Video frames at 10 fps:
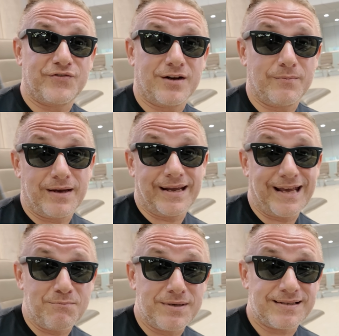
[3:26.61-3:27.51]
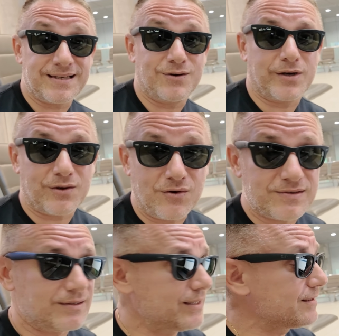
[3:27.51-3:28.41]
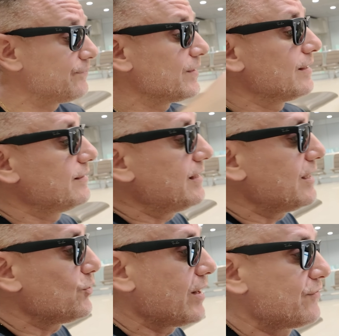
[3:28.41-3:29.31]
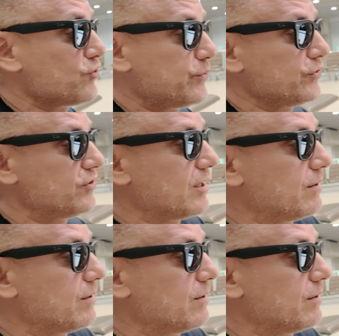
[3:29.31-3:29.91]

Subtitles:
from an embassy or a consulate, then you have to put the